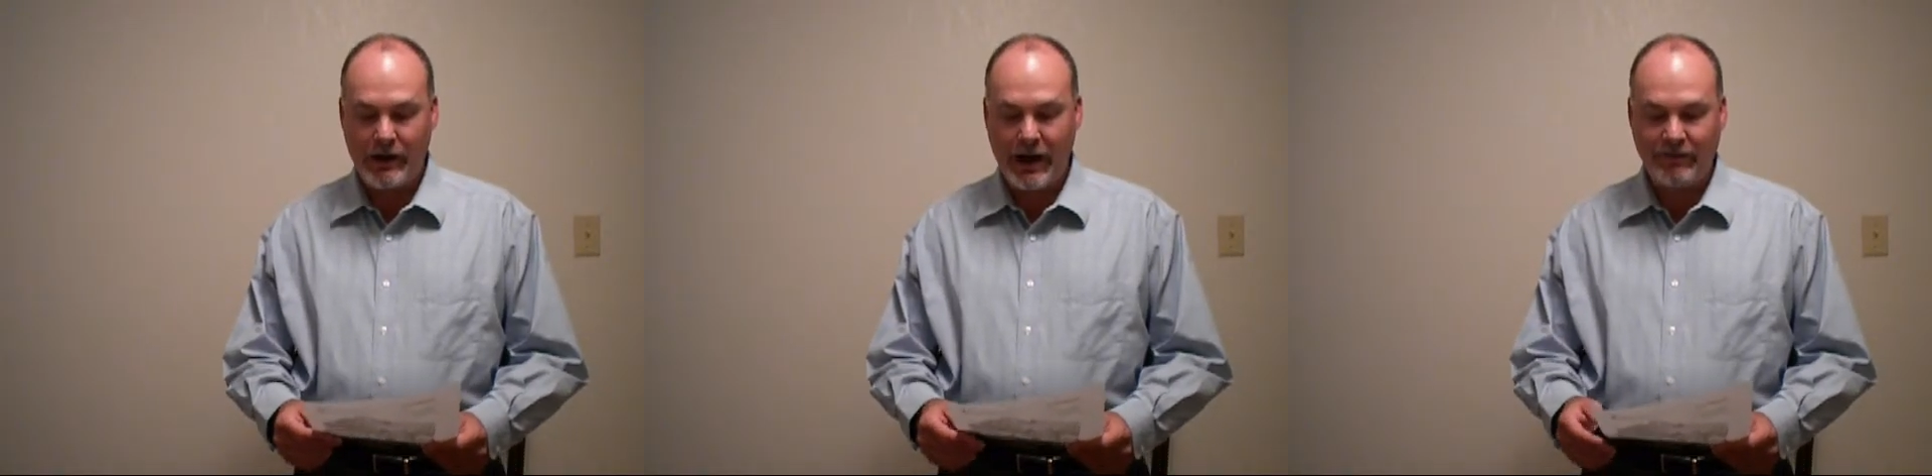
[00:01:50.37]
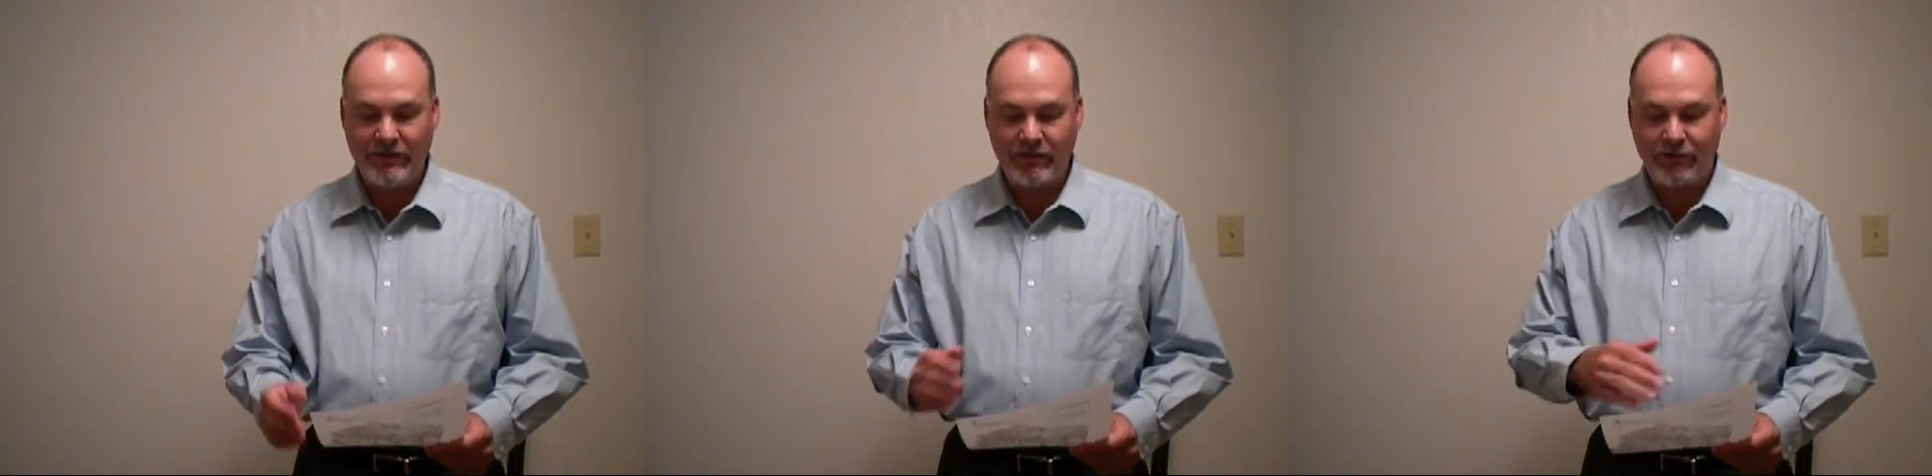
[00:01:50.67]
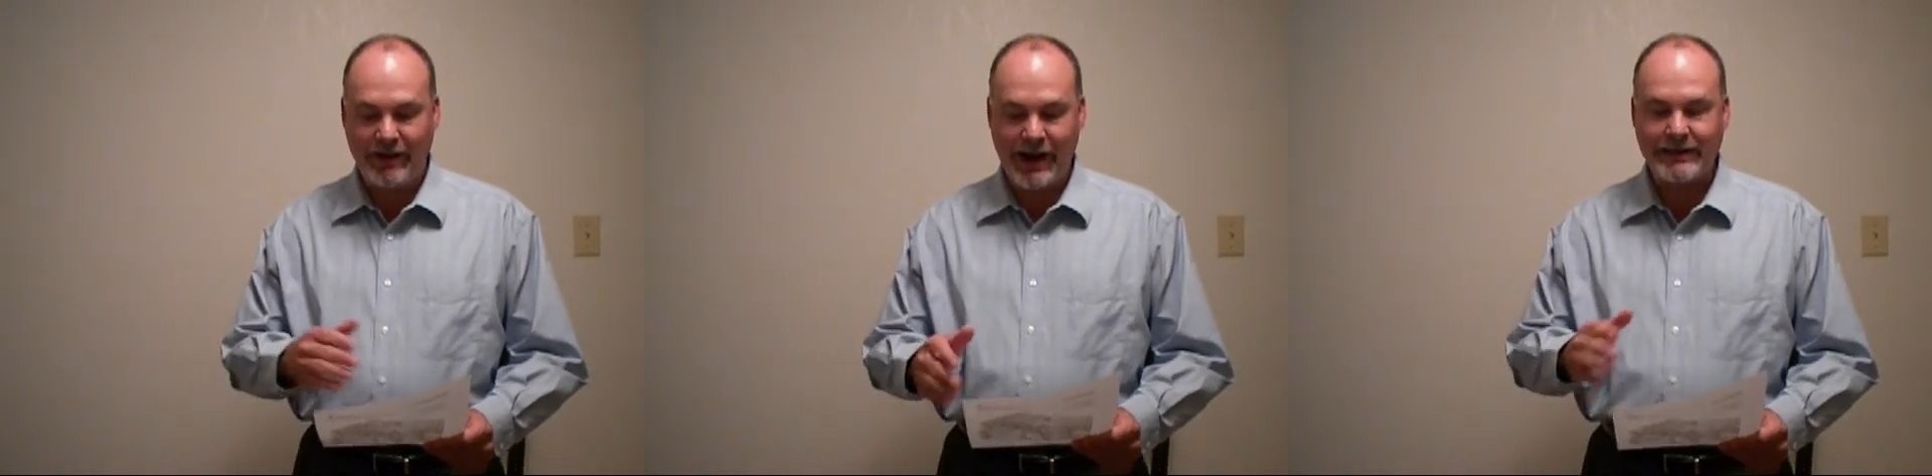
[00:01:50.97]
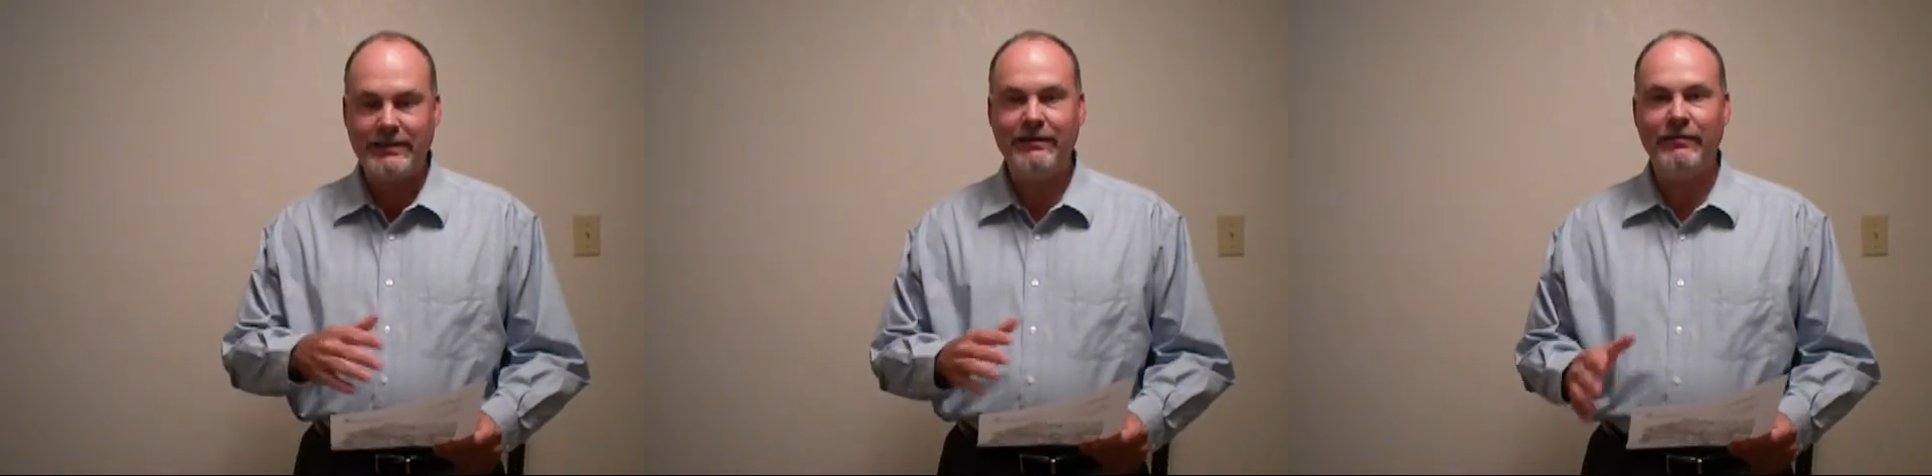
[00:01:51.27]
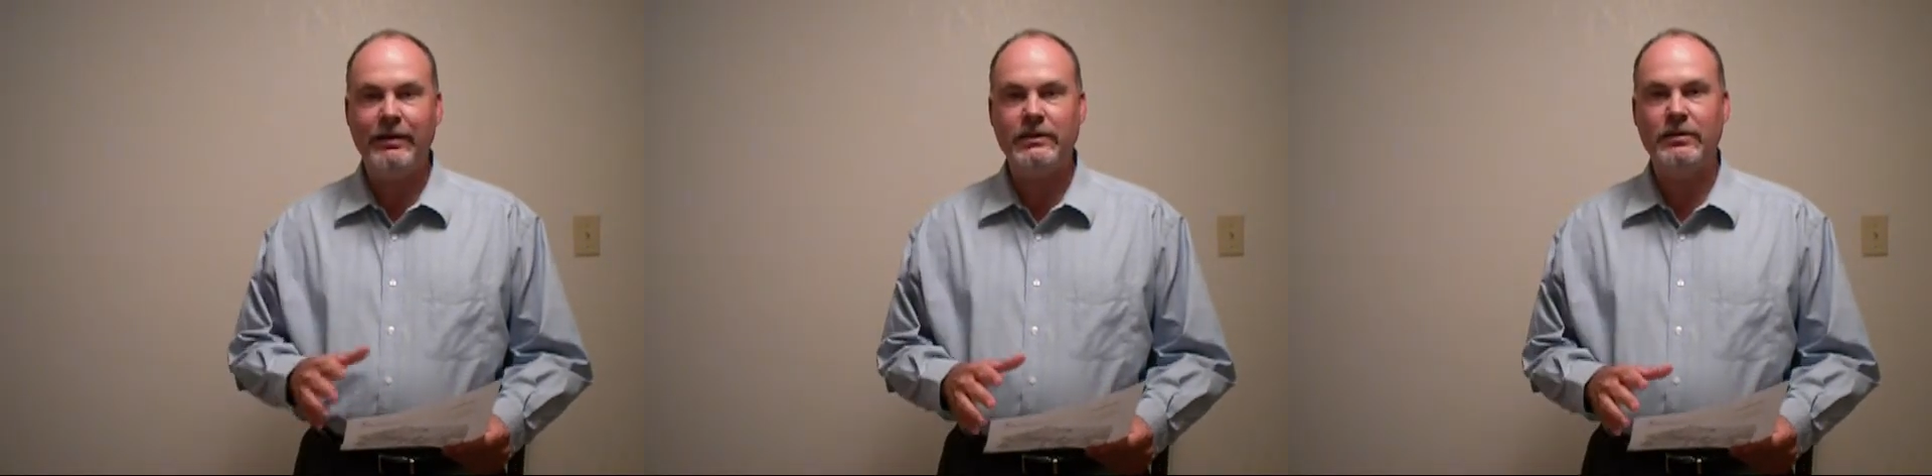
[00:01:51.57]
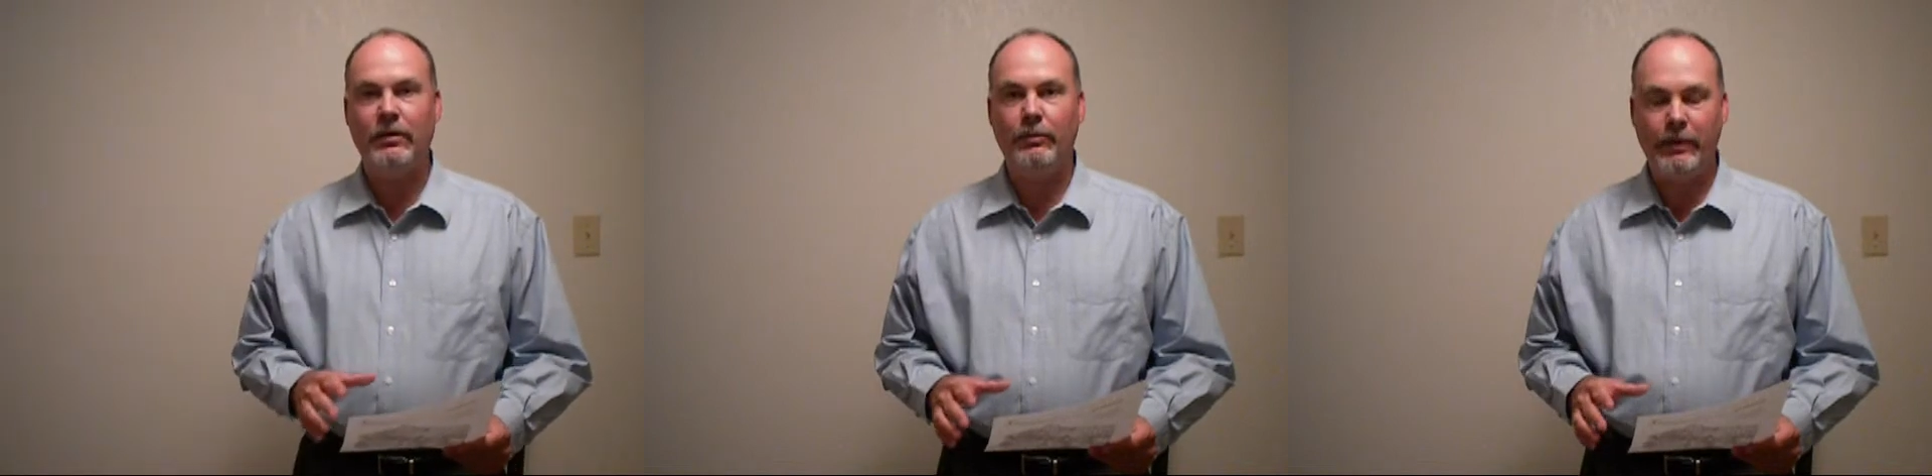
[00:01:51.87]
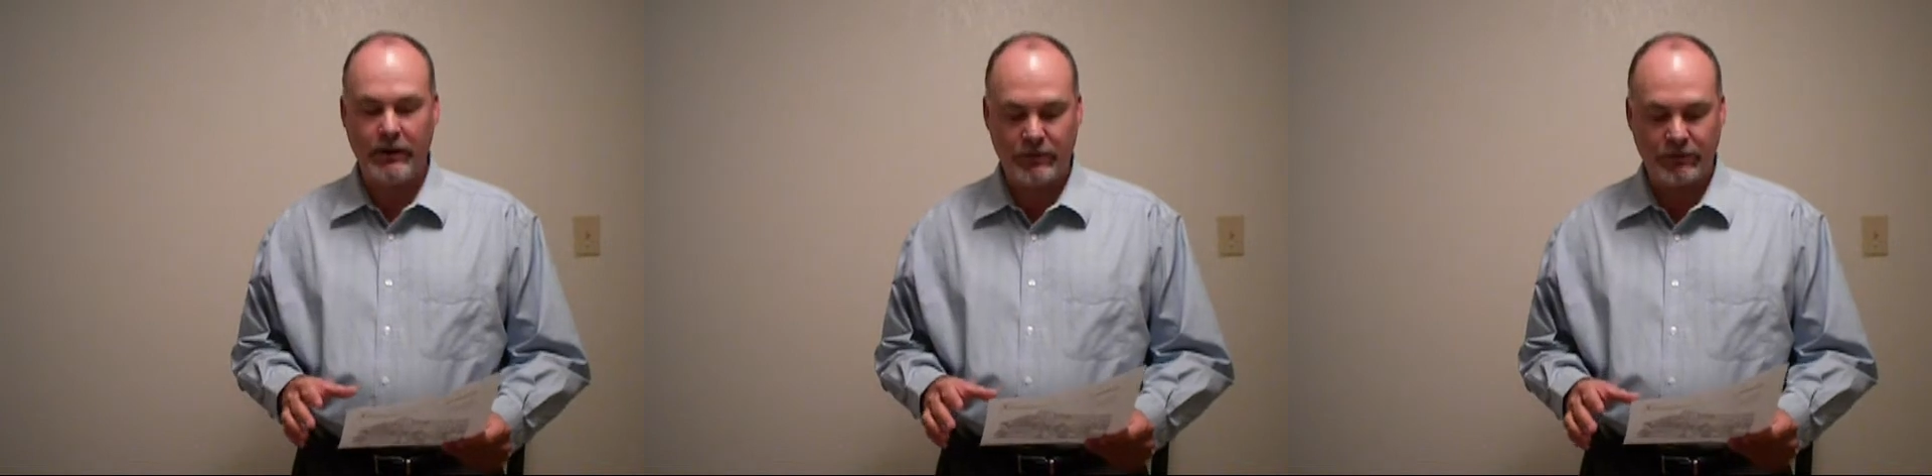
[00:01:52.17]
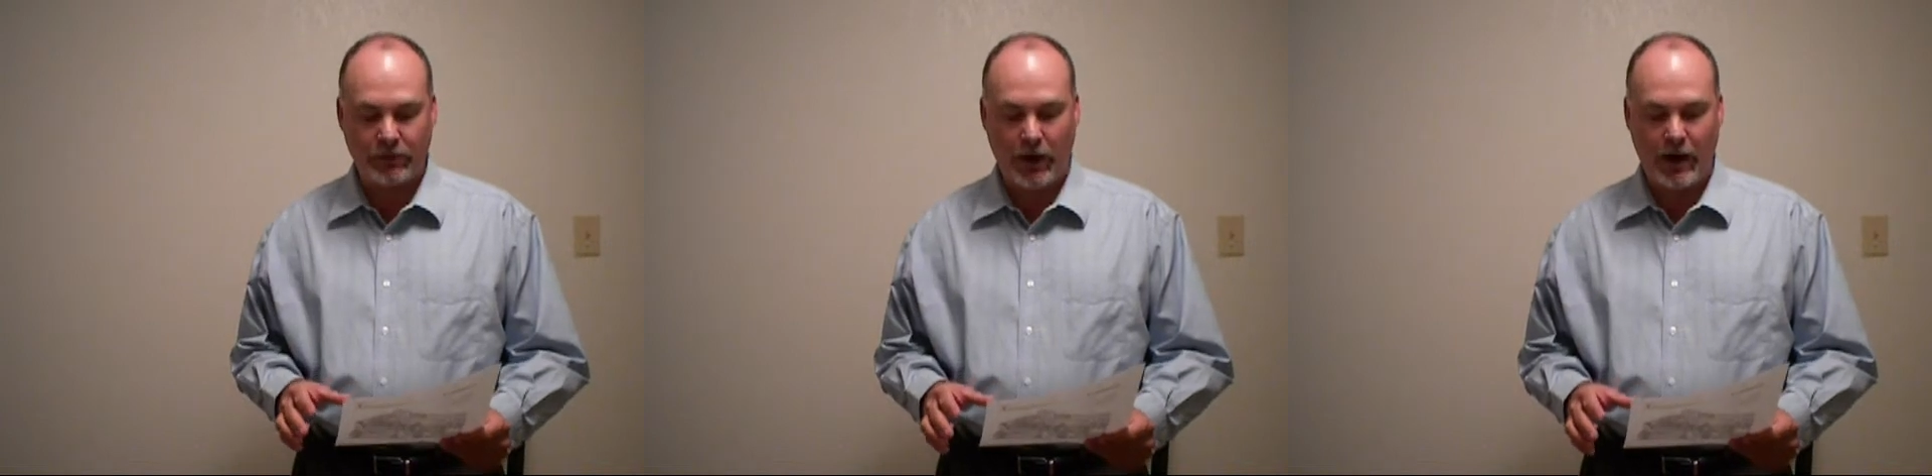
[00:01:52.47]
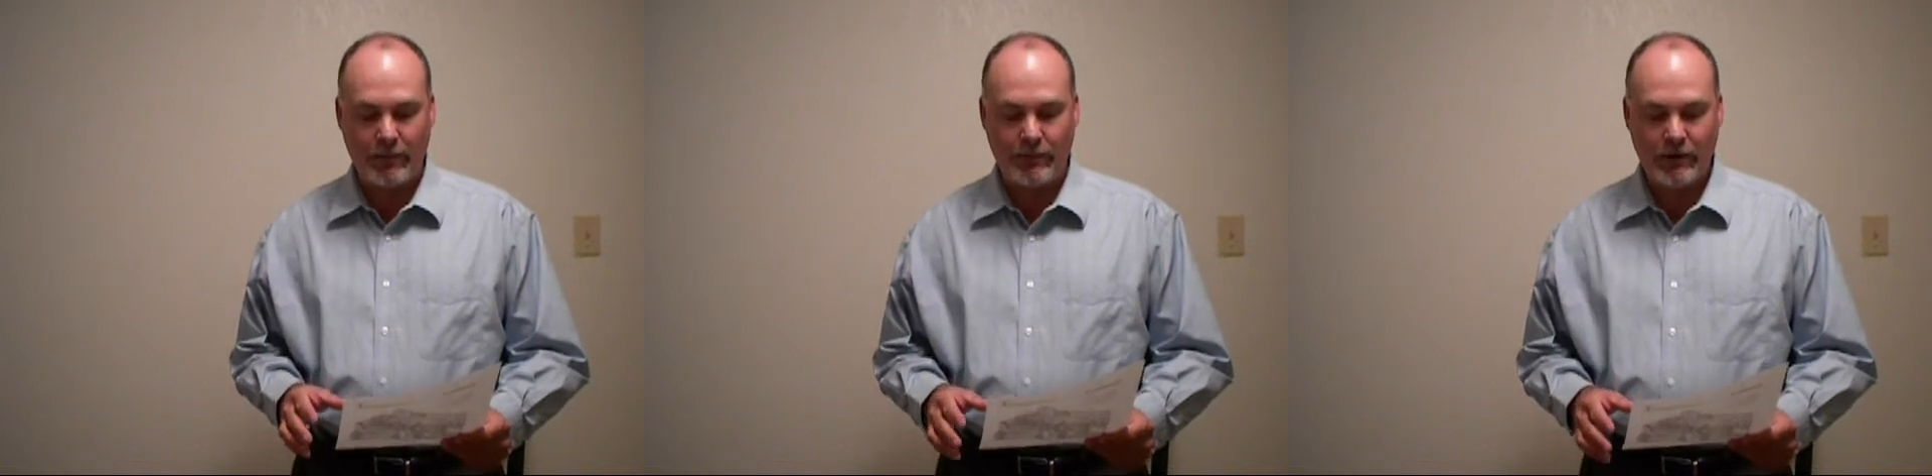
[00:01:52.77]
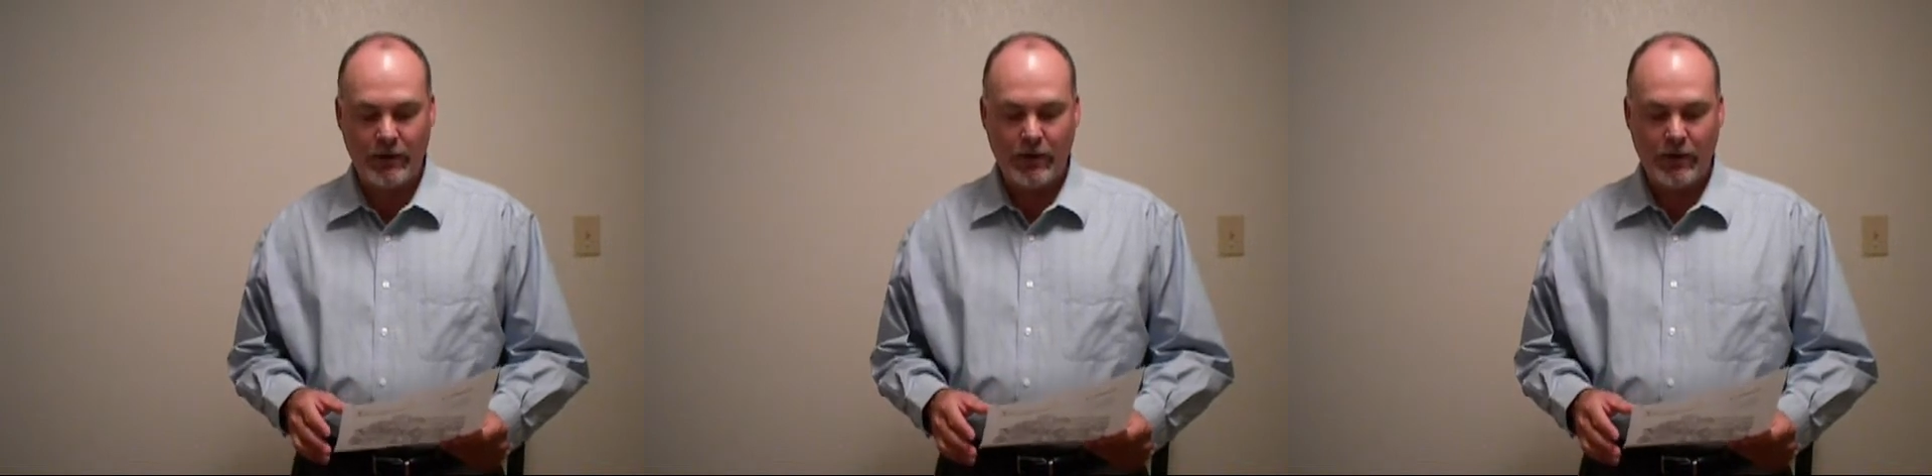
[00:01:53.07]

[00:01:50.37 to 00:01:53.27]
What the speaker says: we have different activities that are being described.